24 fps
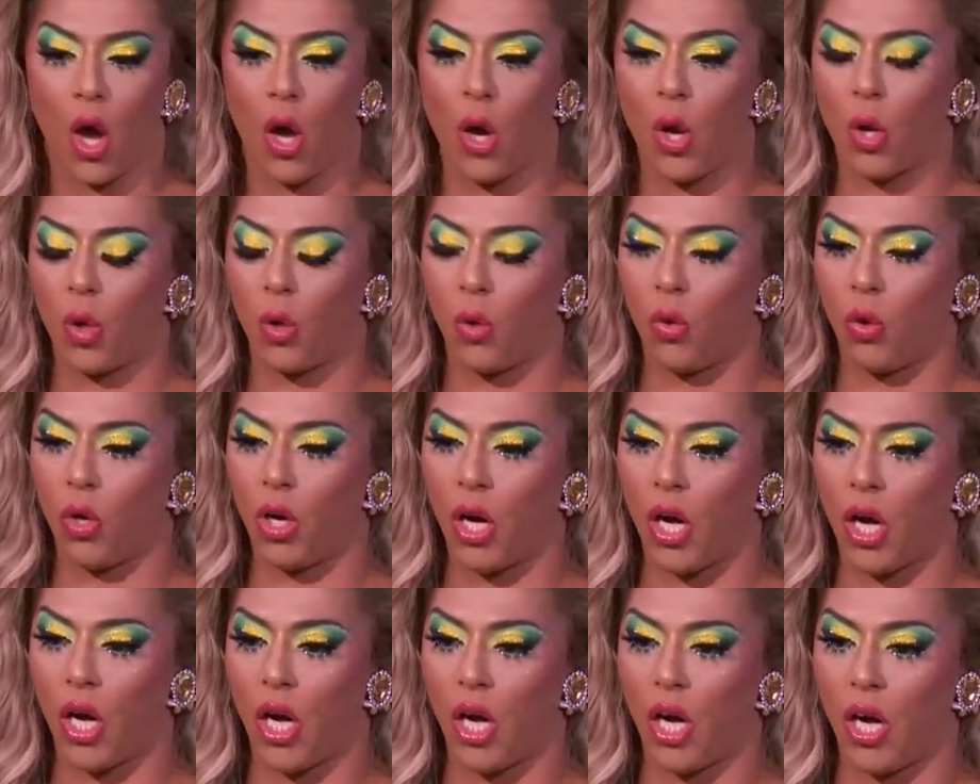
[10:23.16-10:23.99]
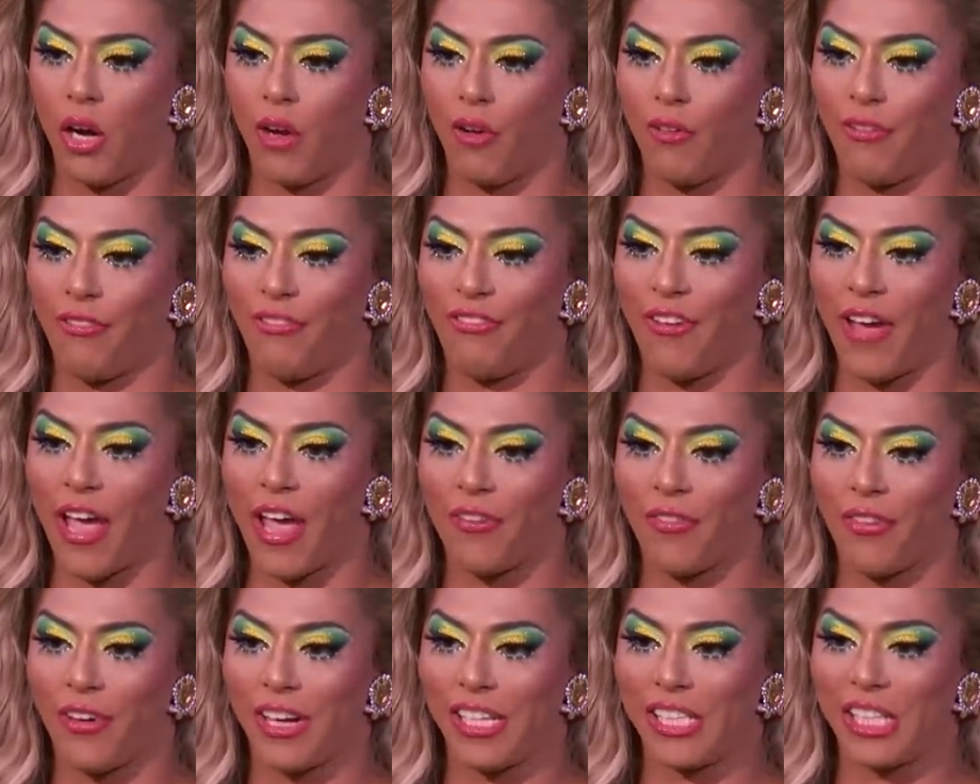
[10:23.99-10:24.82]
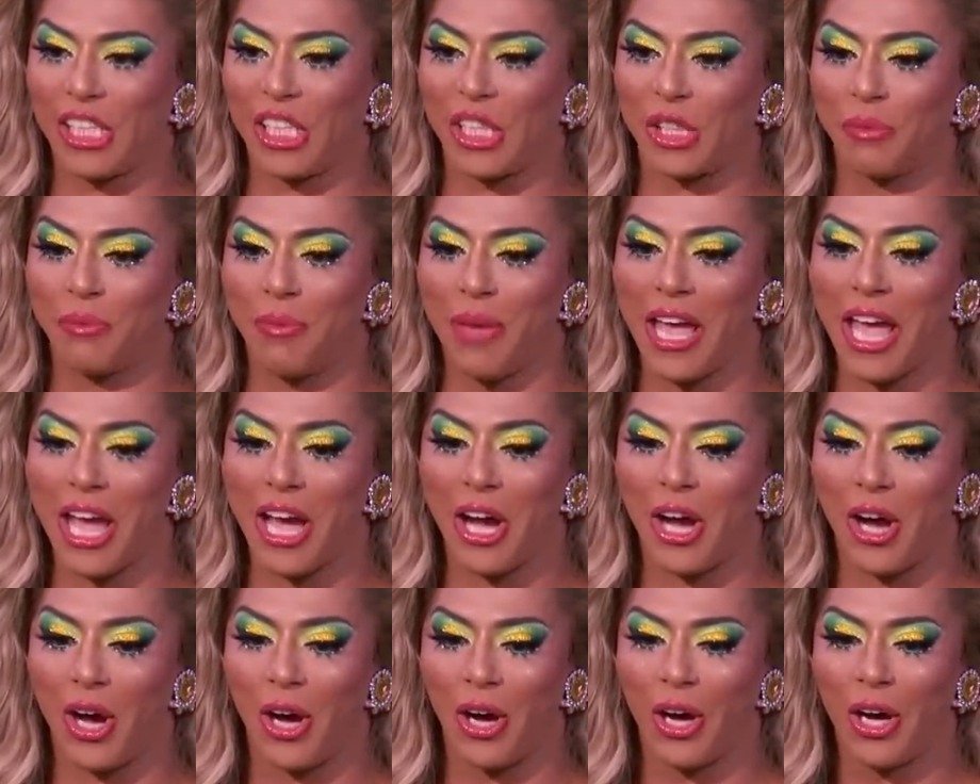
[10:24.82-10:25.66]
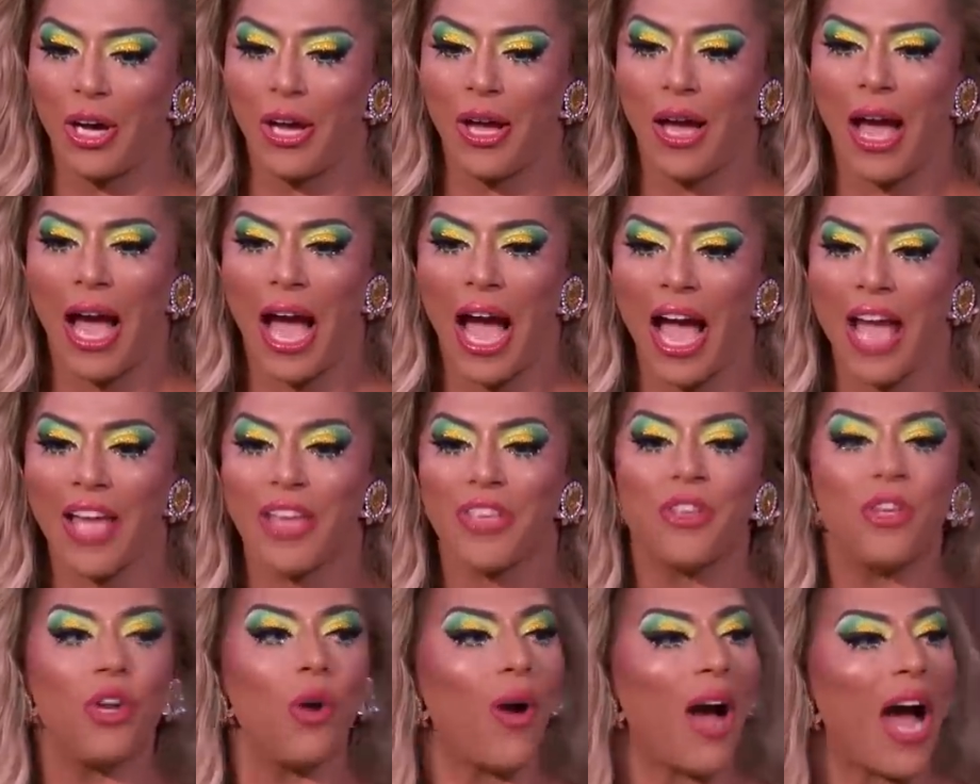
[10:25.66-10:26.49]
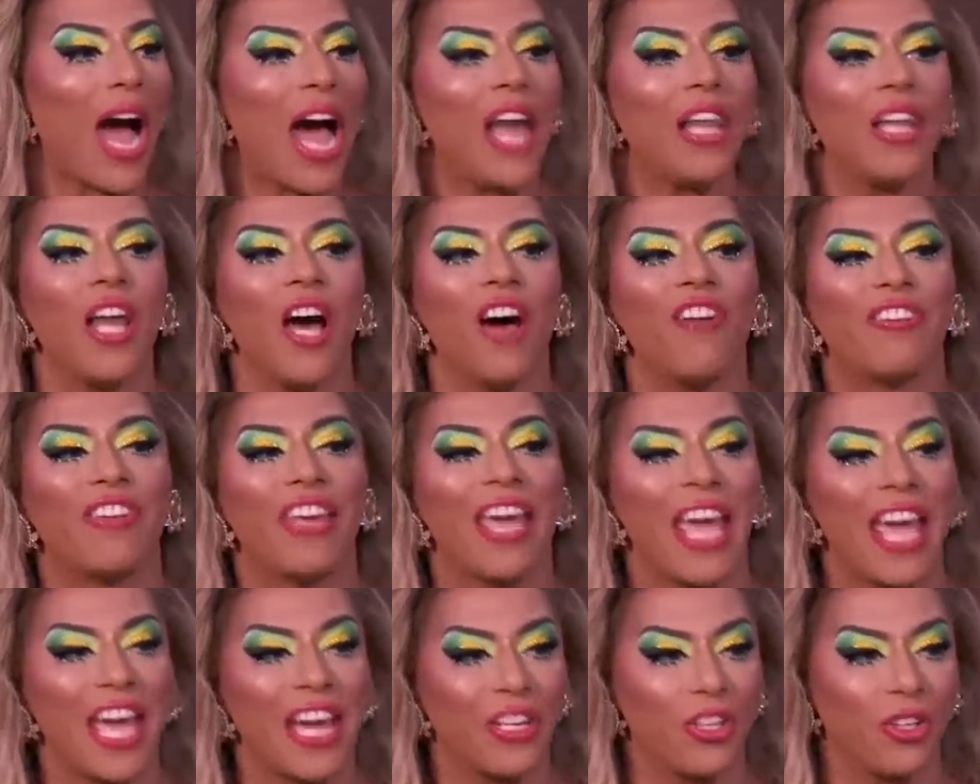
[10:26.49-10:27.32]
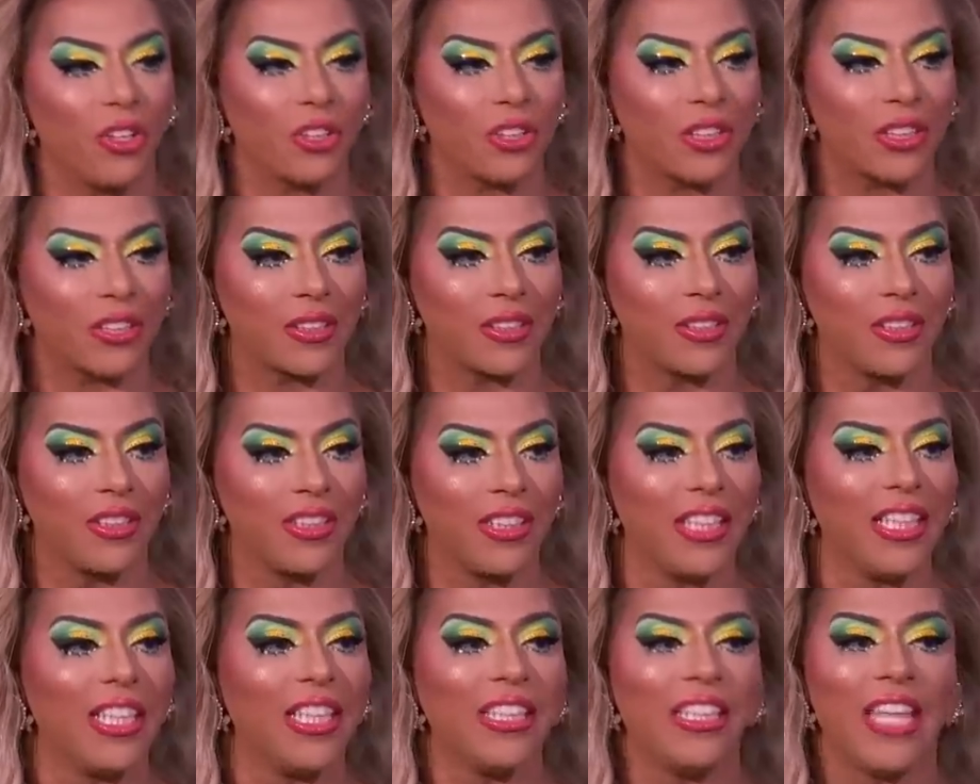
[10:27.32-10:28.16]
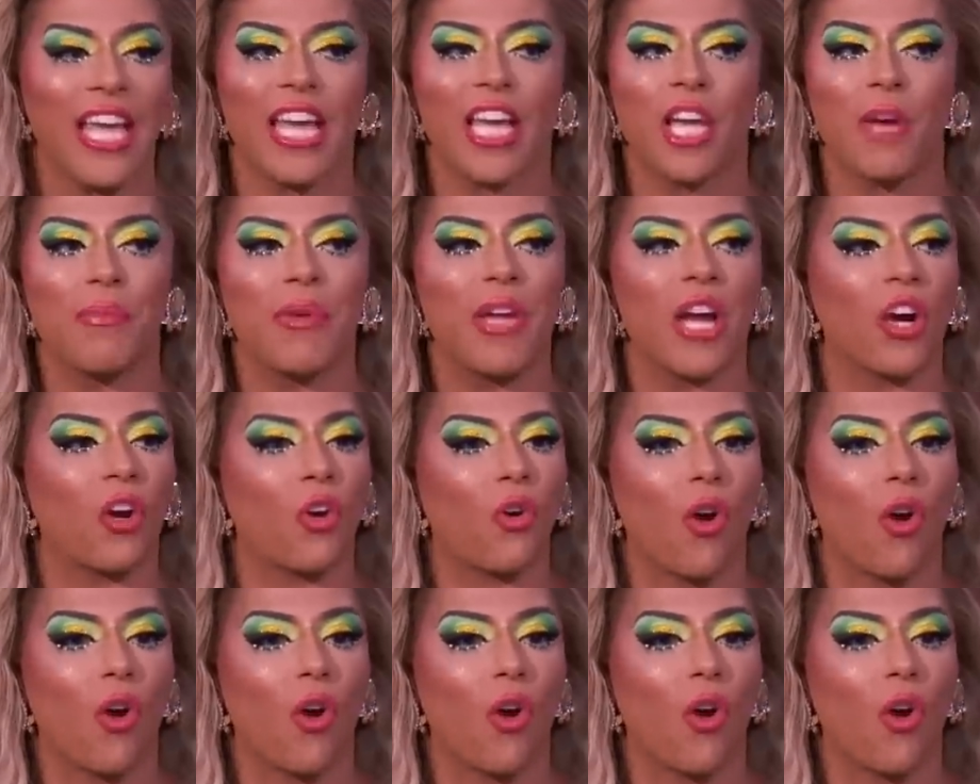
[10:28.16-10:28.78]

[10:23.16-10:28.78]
Oh, uh, favorite smell. I, you know, I love candles. They can yes. be